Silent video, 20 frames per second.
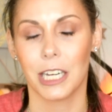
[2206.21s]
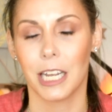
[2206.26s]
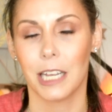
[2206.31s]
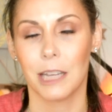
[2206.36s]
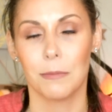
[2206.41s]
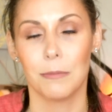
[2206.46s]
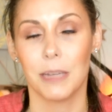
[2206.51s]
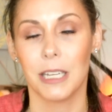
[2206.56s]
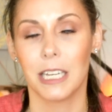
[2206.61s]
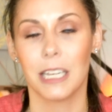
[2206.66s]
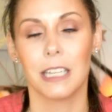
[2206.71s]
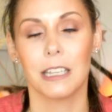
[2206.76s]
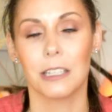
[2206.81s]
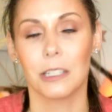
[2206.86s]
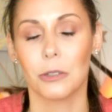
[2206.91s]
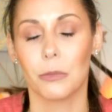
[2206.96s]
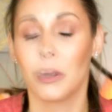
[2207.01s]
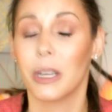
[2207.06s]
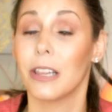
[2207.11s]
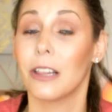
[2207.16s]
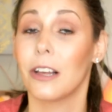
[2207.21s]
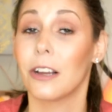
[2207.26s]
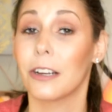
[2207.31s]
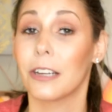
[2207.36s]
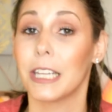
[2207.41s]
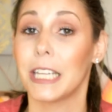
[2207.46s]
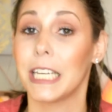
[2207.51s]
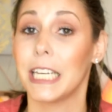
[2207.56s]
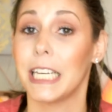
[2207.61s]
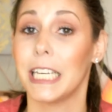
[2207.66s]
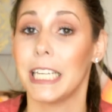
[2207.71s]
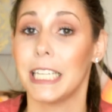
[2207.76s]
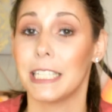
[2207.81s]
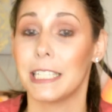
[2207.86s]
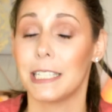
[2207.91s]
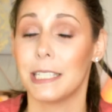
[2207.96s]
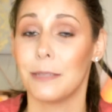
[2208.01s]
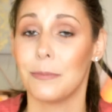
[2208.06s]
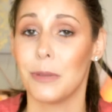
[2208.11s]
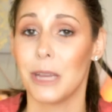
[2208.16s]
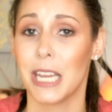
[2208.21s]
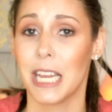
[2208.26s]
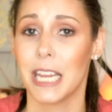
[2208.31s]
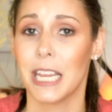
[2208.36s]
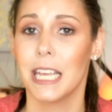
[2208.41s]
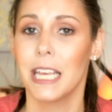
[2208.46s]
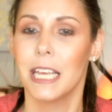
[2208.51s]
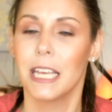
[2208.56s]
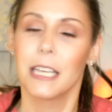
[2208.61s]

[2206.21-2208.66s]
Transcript: I am making this way longer than it needs to be,